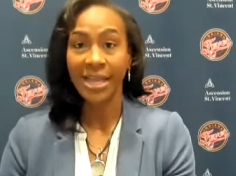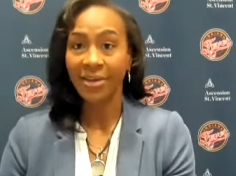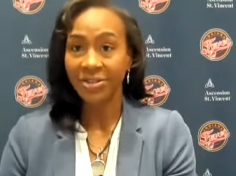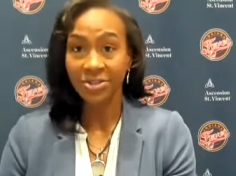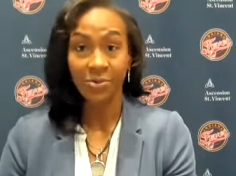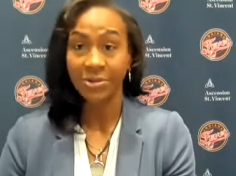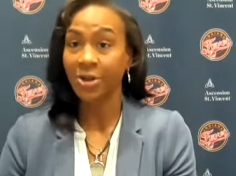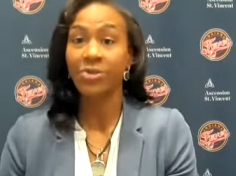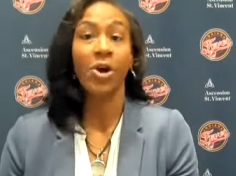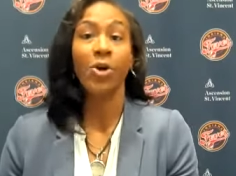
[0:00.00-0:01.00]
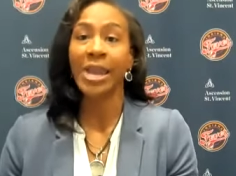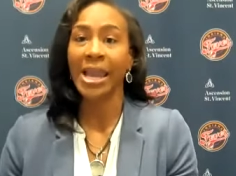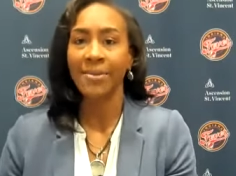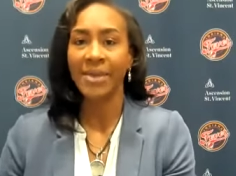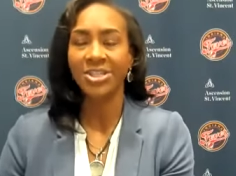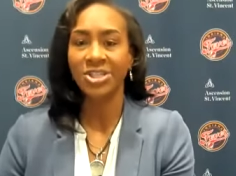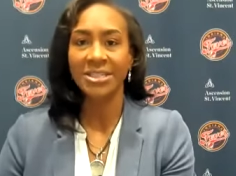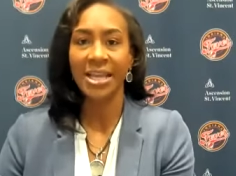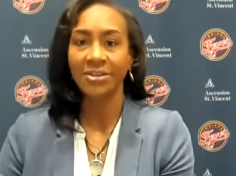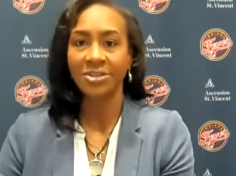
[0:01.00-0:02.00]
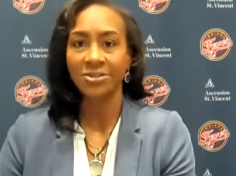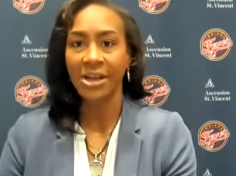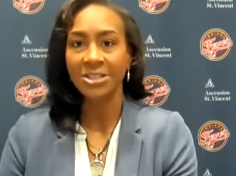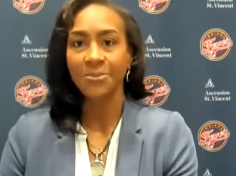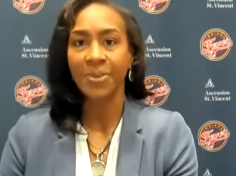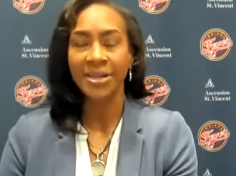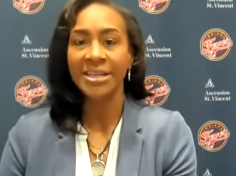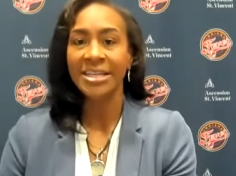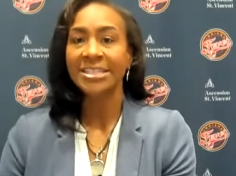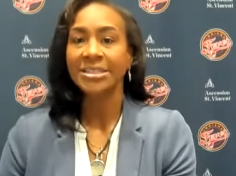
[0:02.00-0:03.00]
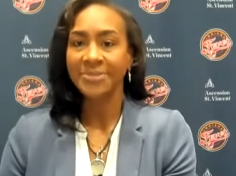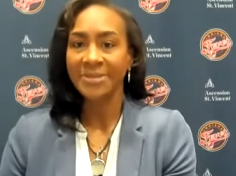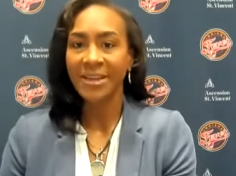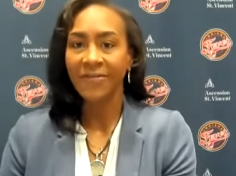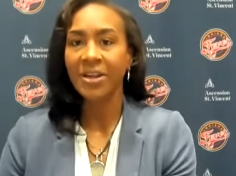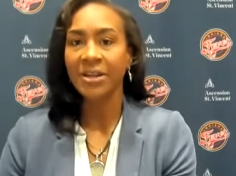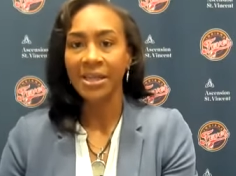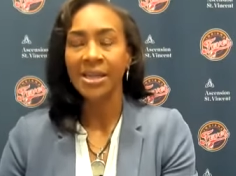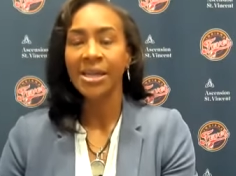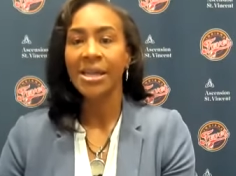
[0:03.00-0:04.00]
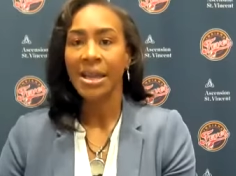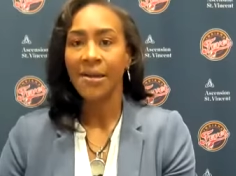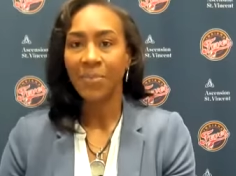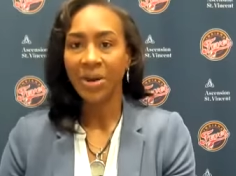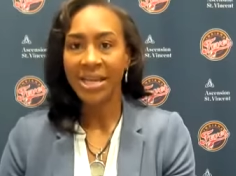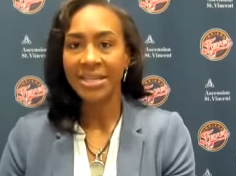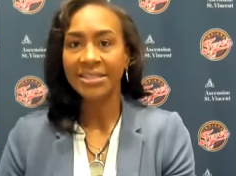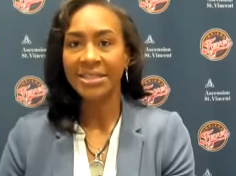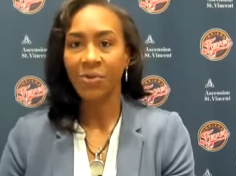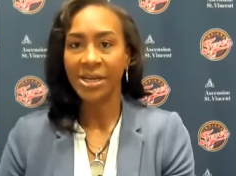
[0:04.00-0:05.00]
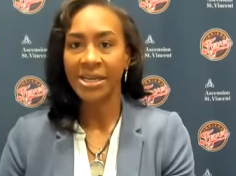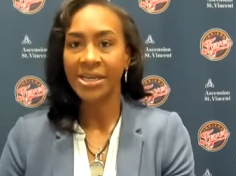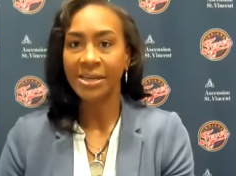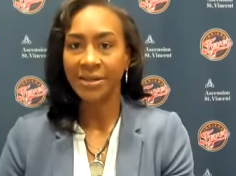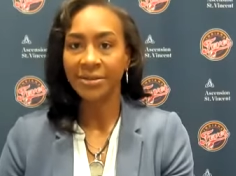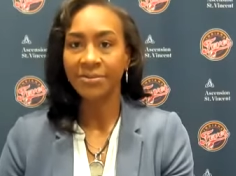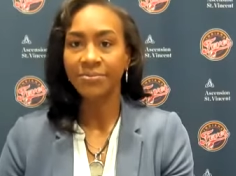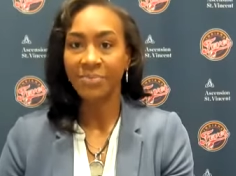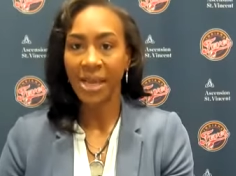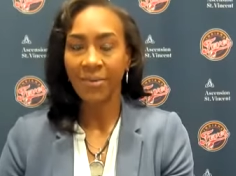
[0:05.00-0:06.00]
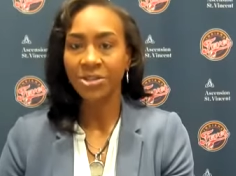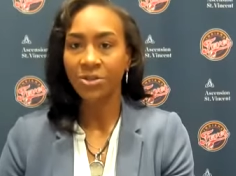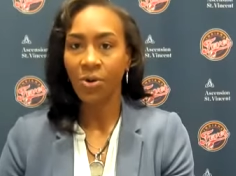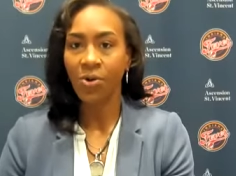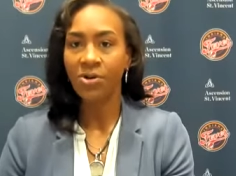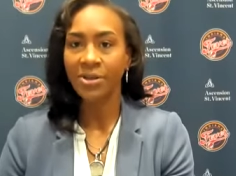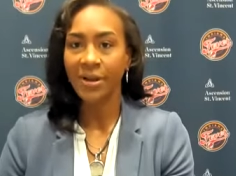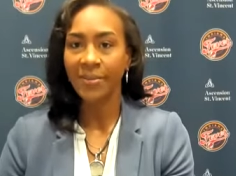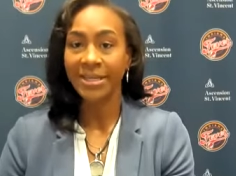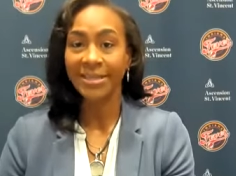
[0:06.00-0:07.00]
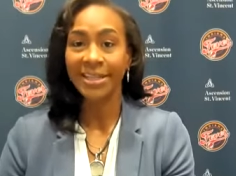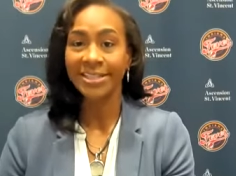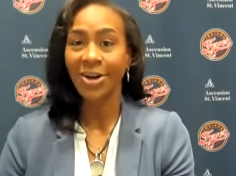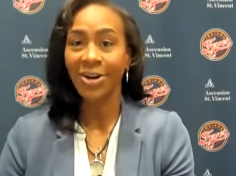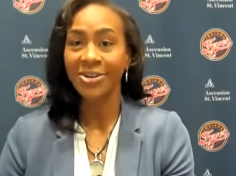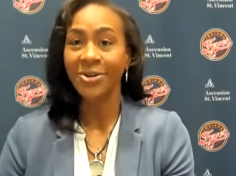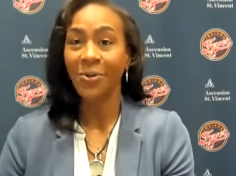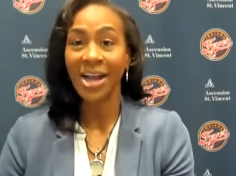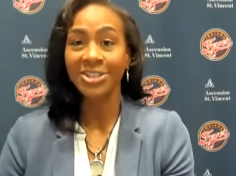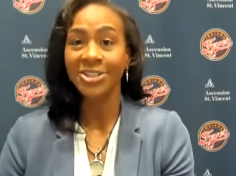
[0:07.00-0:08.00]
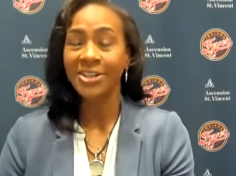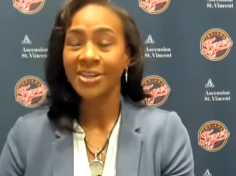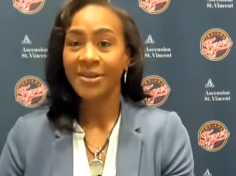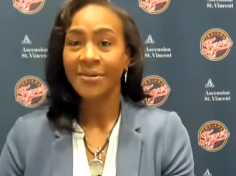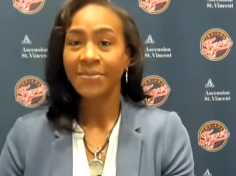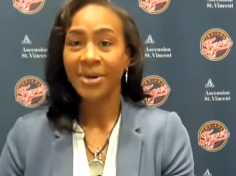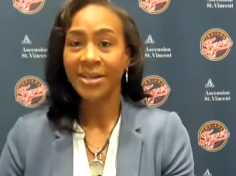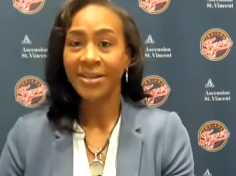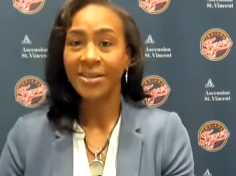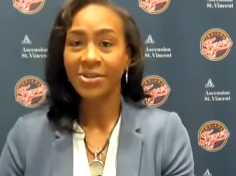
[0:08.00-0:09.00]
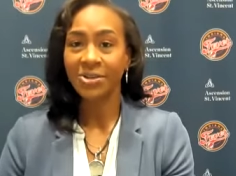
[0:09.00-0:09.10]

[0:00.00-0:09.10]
during the whole game, not just down the stretch, but specifically in plays that we need to be able to score. I mean, it's hard to watch, but